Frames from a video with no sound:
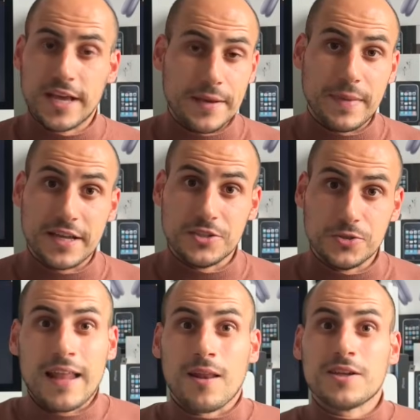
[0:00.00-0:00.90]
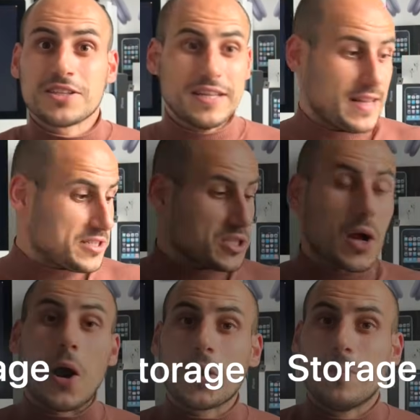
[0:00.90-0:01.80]
a menu. And lastly, let's
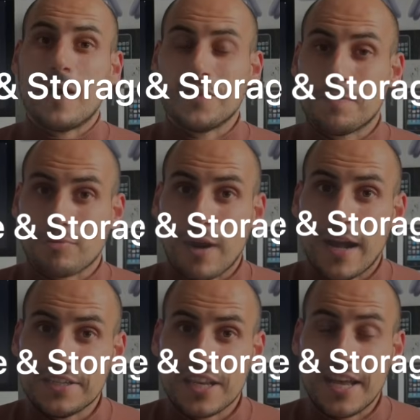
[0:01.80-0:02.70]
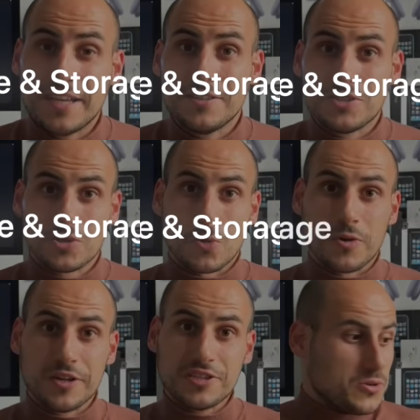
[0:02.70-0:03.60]
talk about the price and the
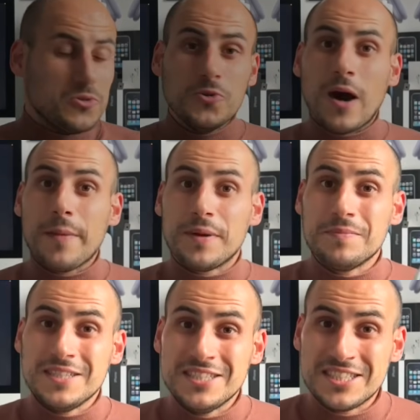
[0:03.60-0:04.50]
storage. So the new iPad mini